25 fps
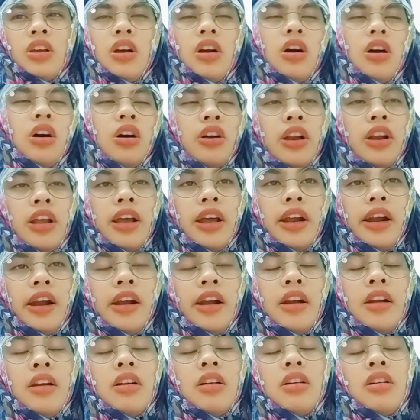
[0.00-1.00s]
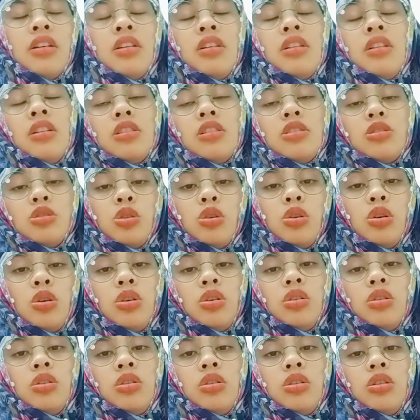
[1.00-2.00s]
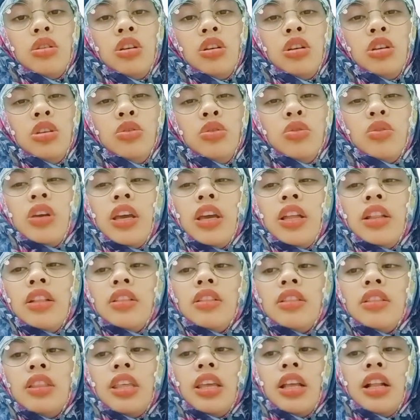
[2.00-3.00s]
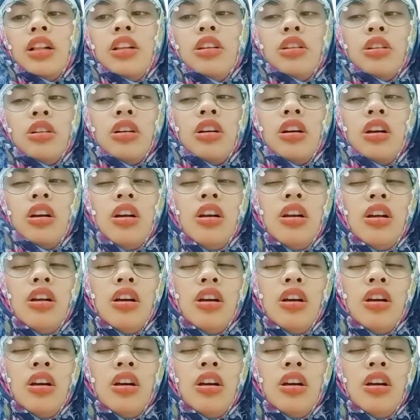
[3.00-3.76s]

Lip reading: her, so you can tell your